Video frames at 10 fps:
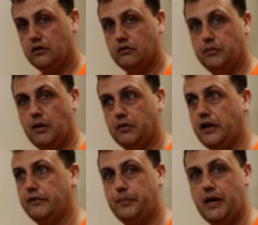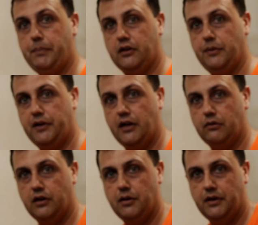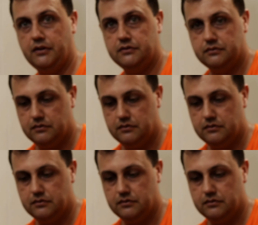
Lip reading: Remember, you have the paper clip you got to worry about.